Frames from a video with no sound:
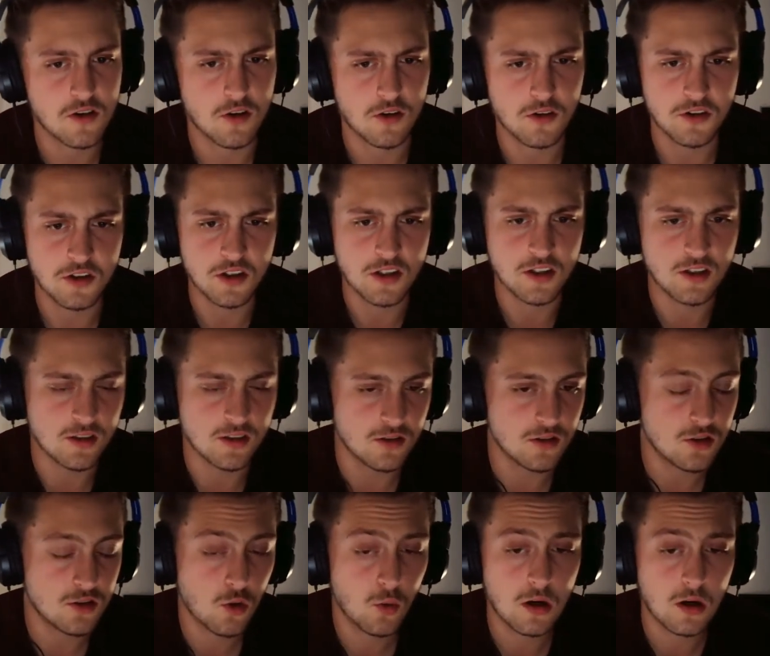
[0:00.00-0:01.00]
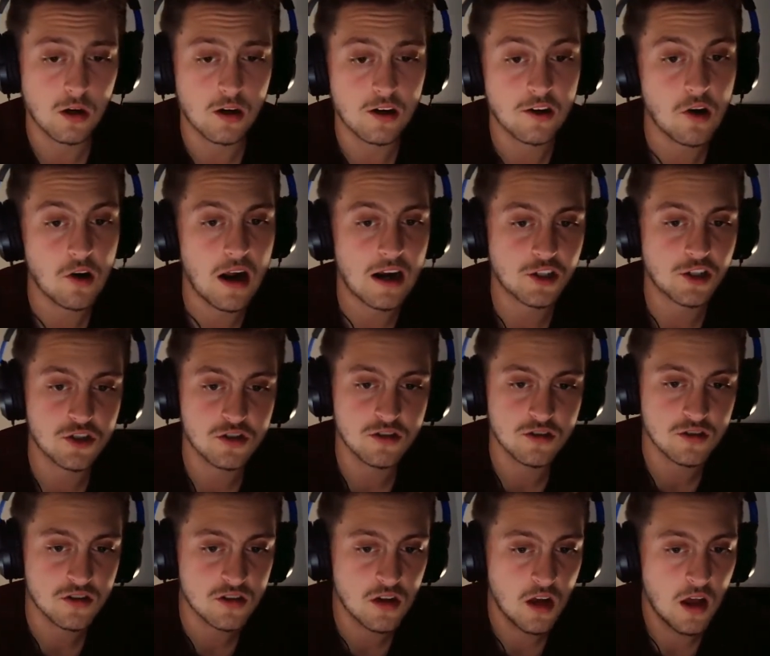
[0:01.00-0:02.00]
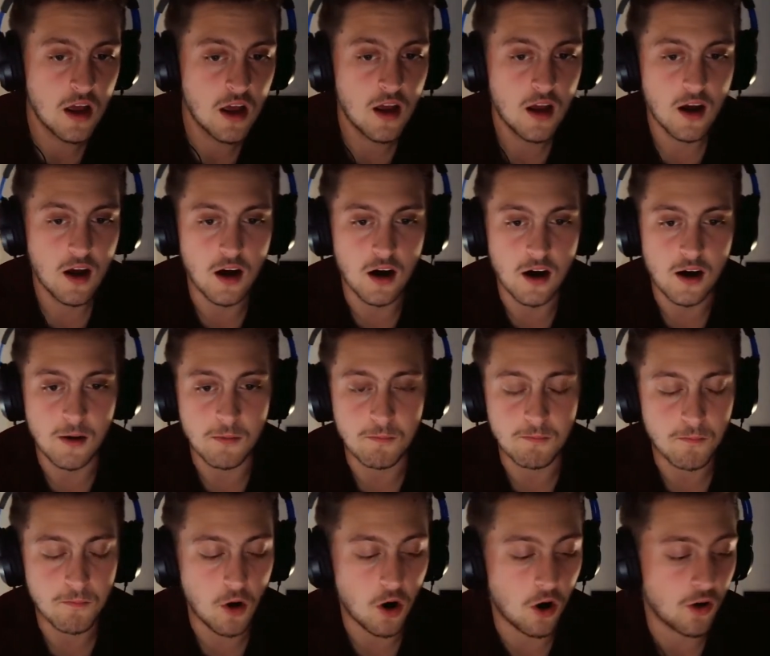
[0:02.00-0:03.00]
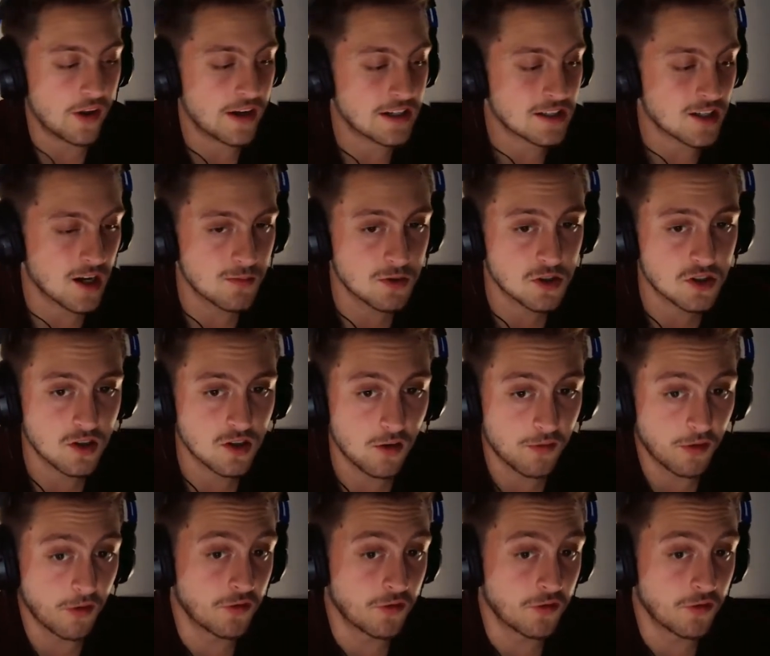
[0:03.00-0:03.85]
all the Twitter interactions, all that type of stuff.